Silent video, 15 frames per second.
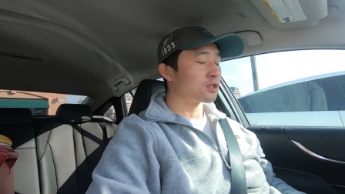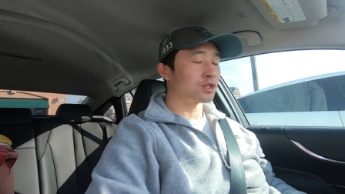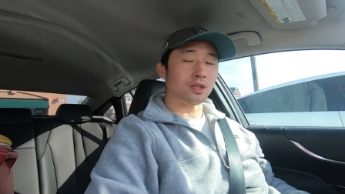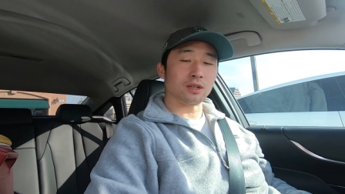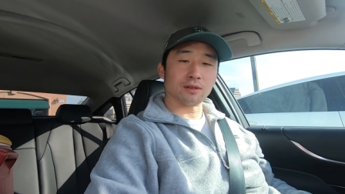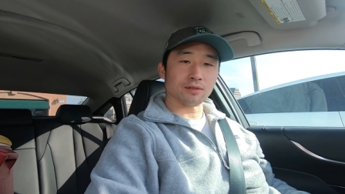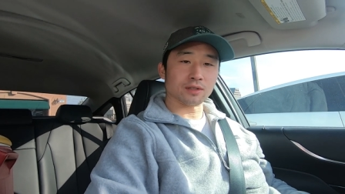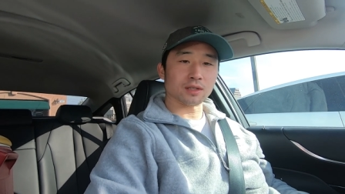
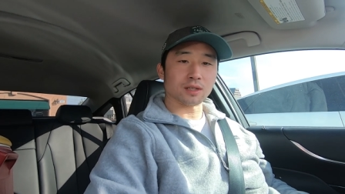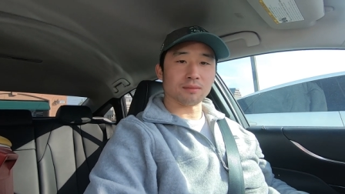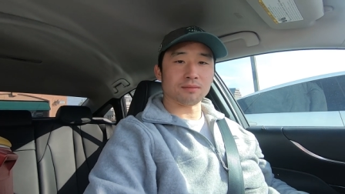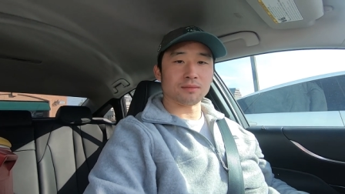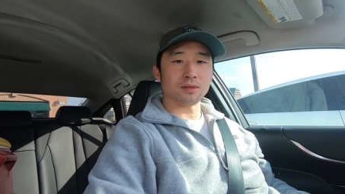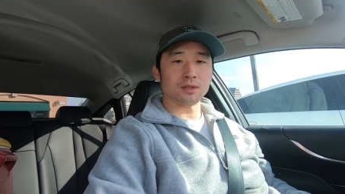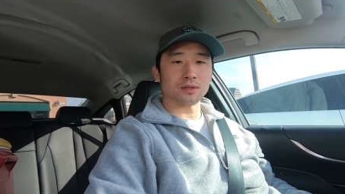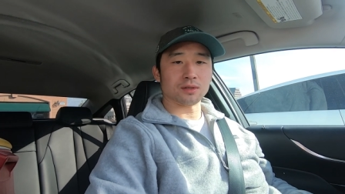have
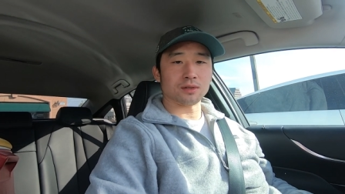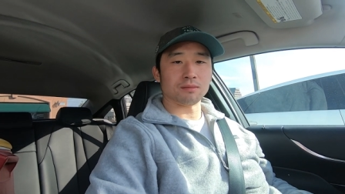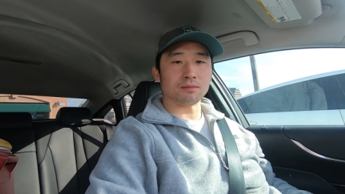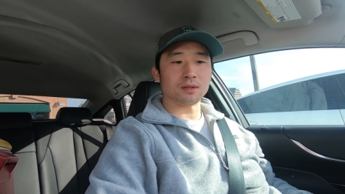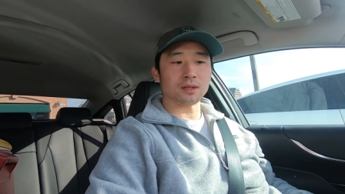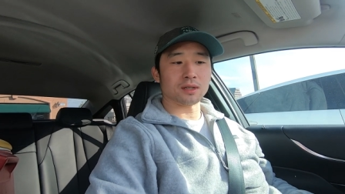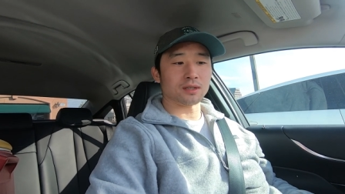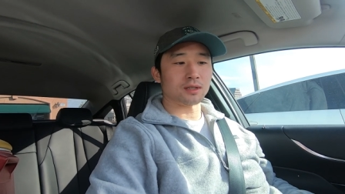
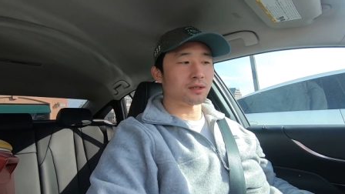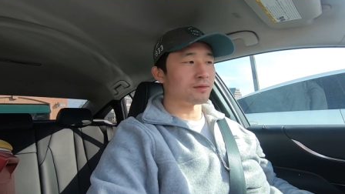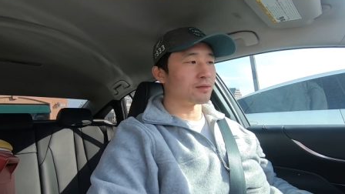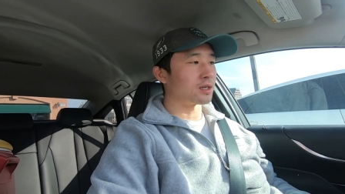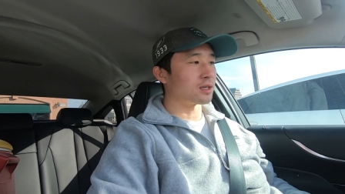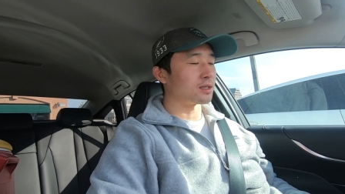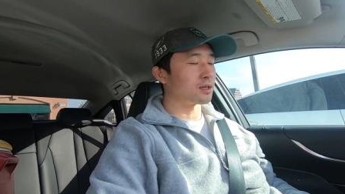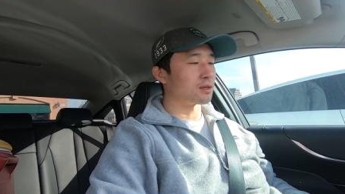assumed. I should
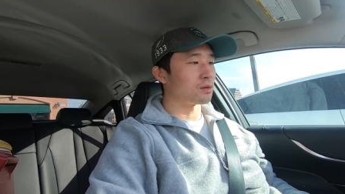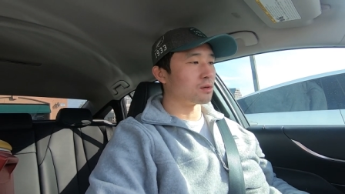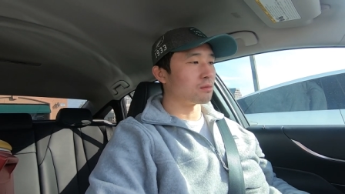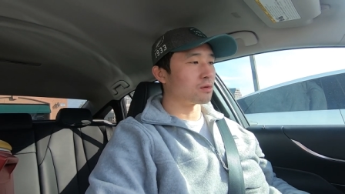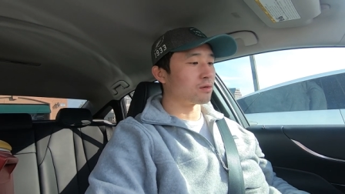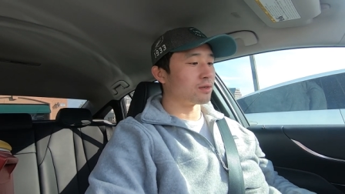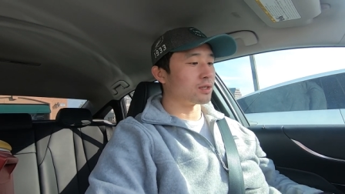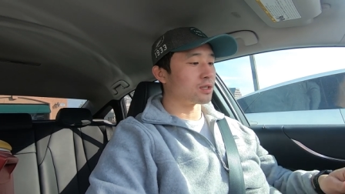have done a little
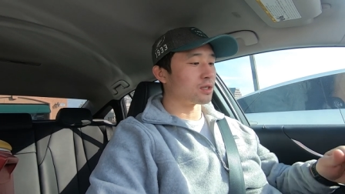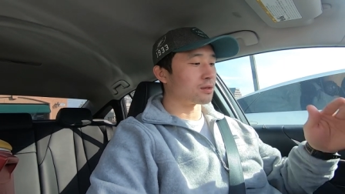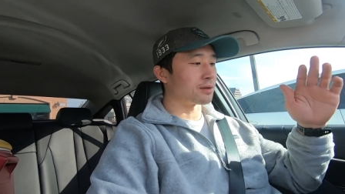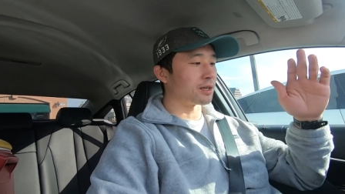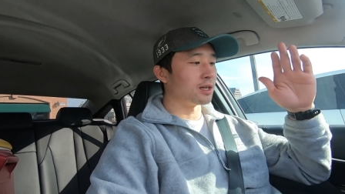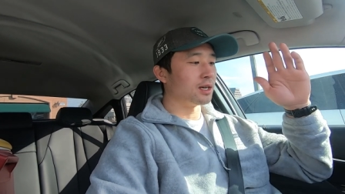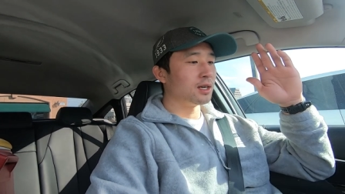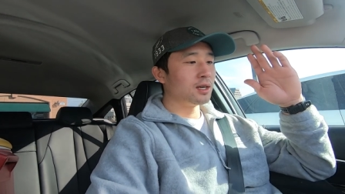more research,
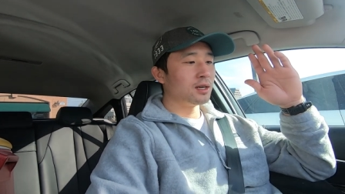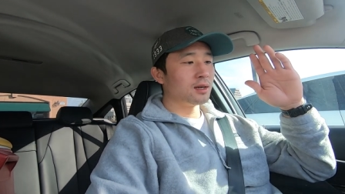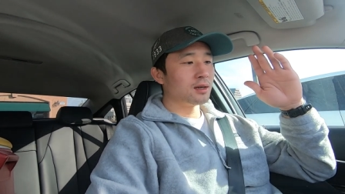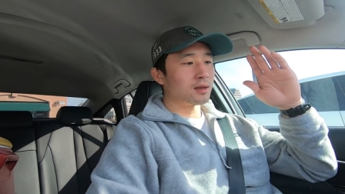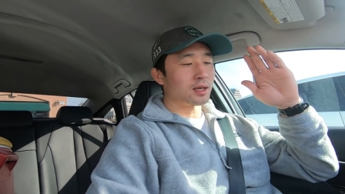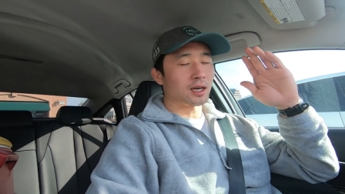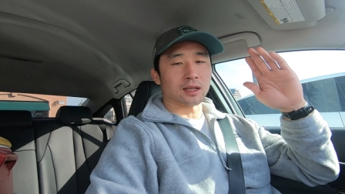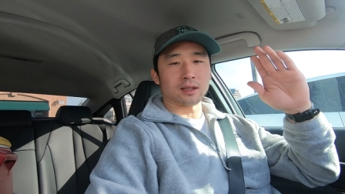but
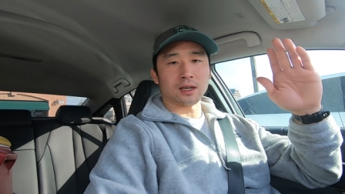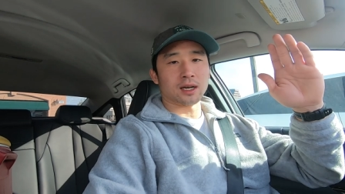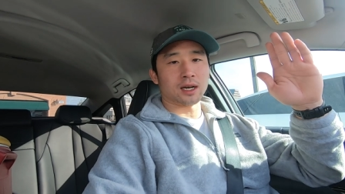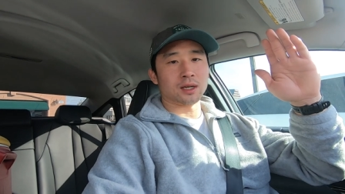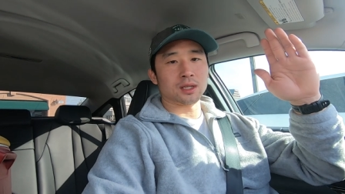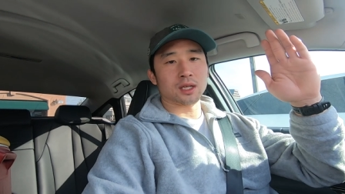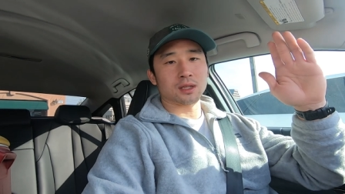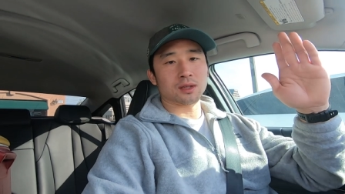yeah,
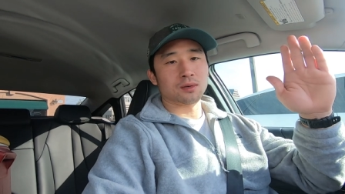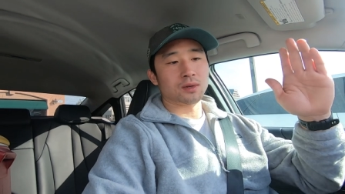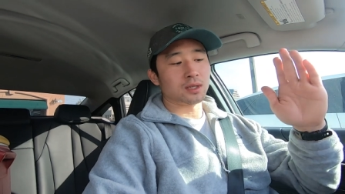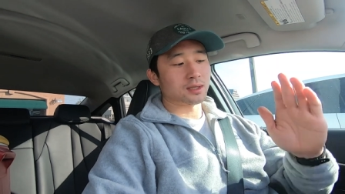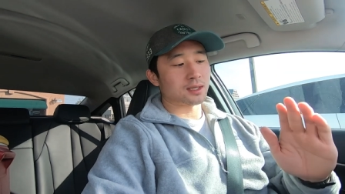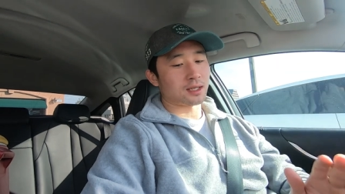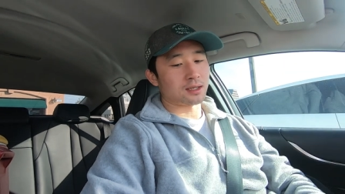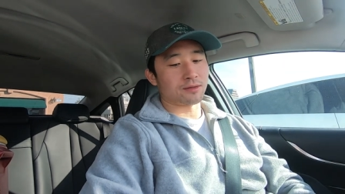I thought they would
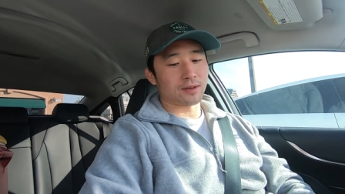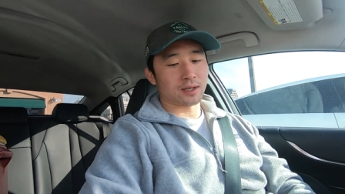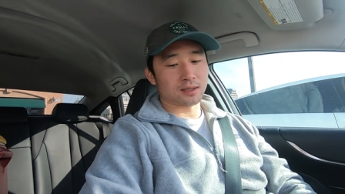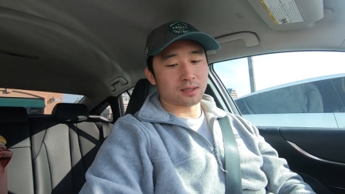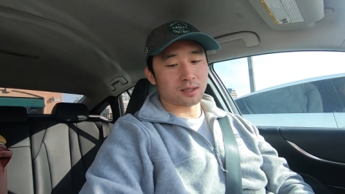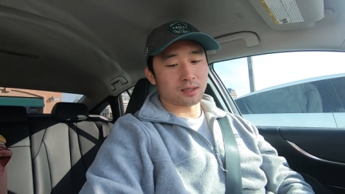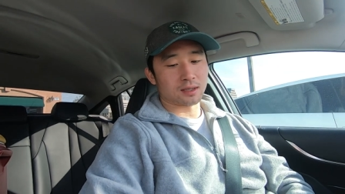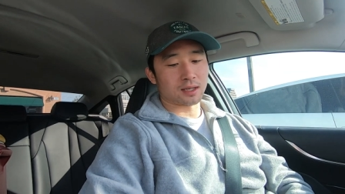
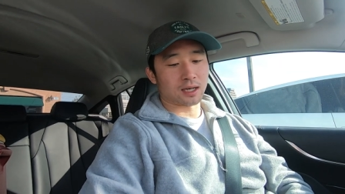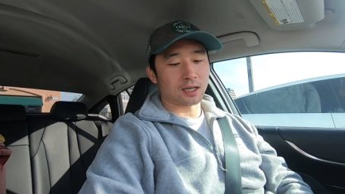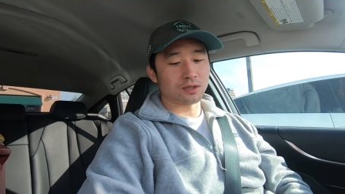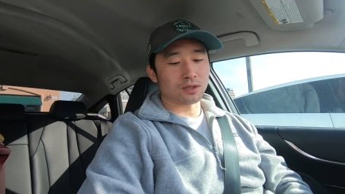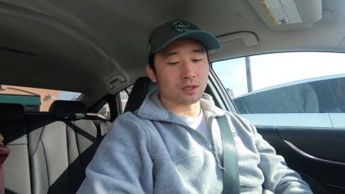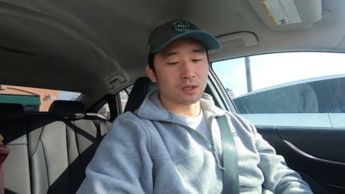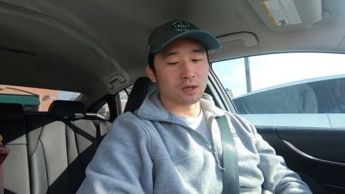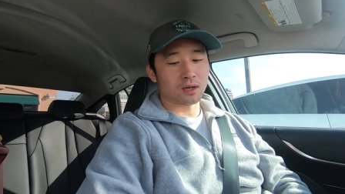incentivize the
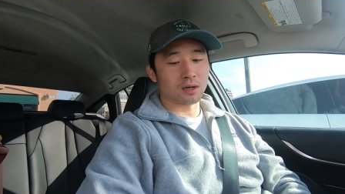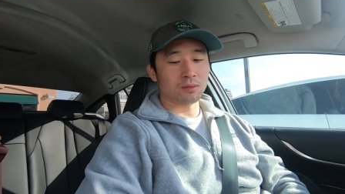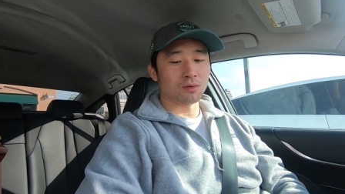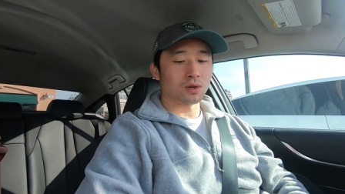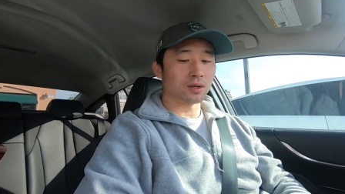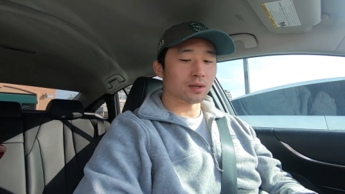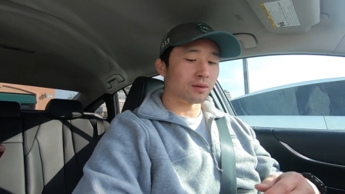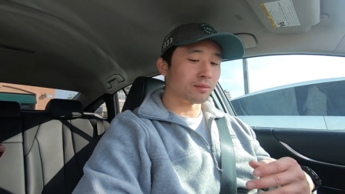hydrogen car
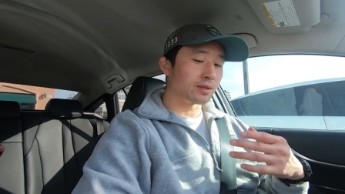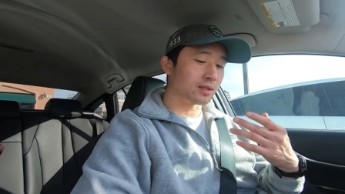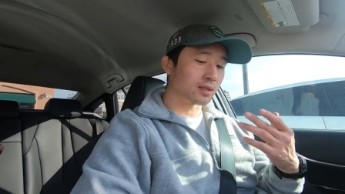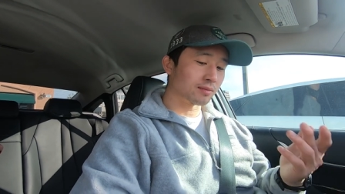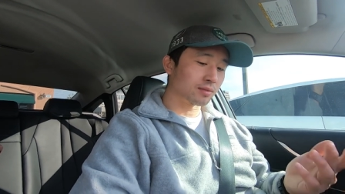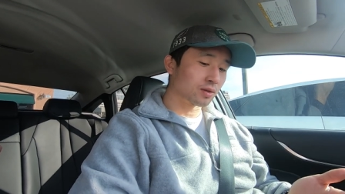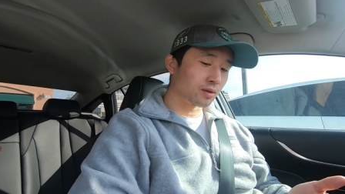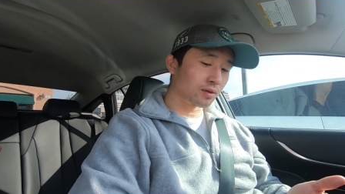more. There'd be
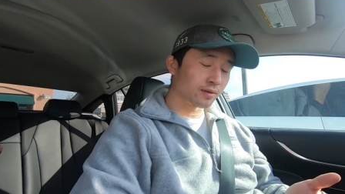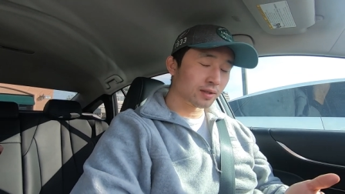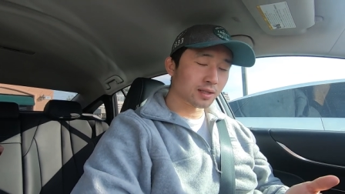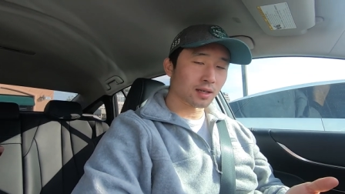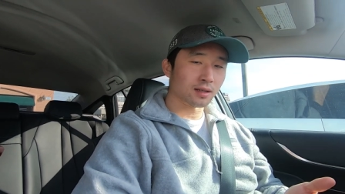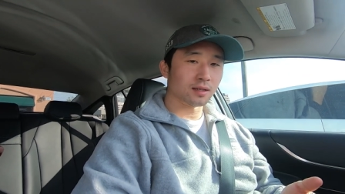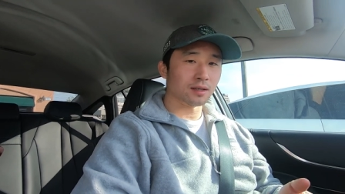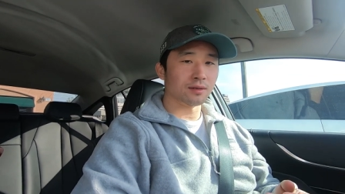some sort of
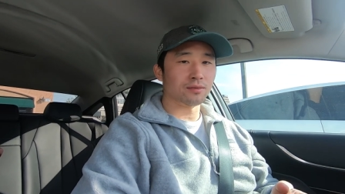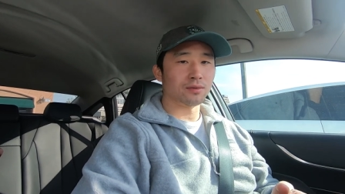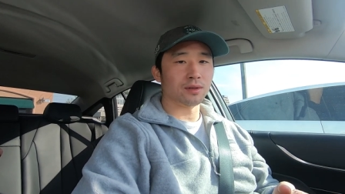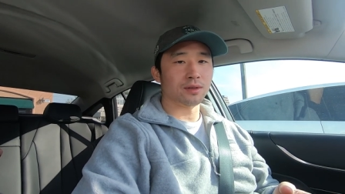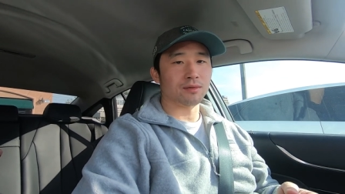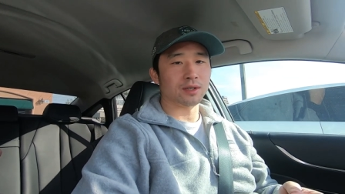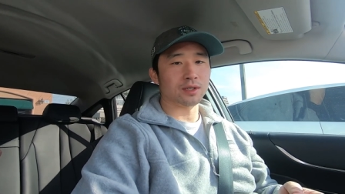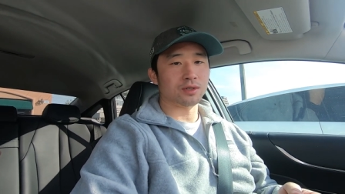incentive
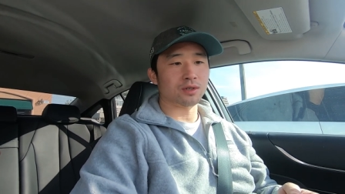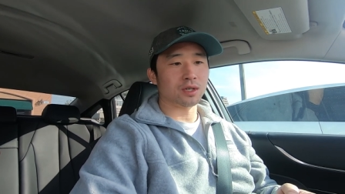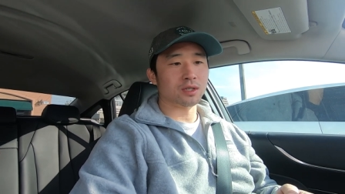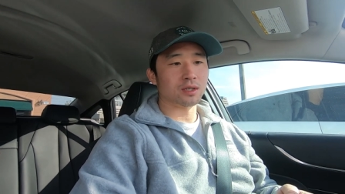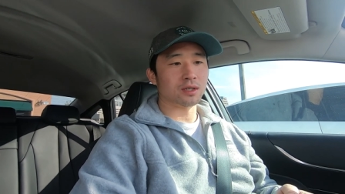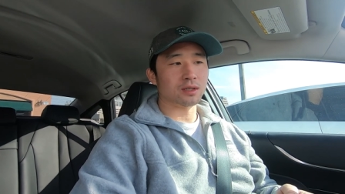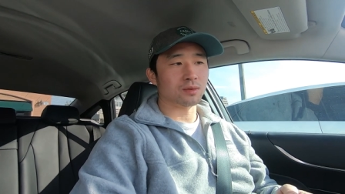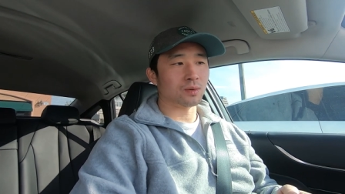with the
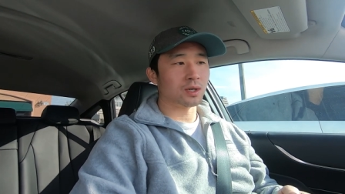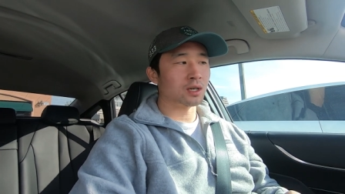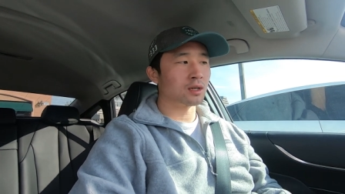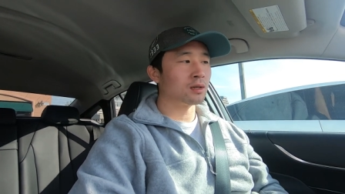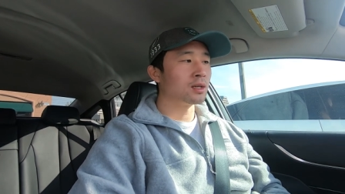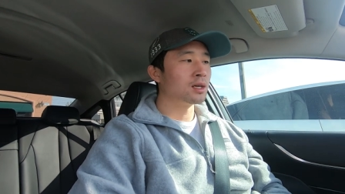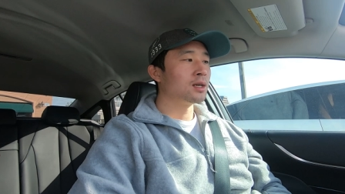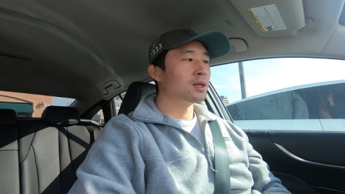registration as
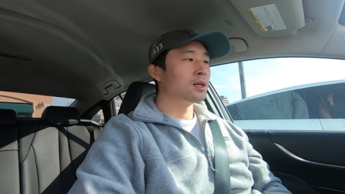well.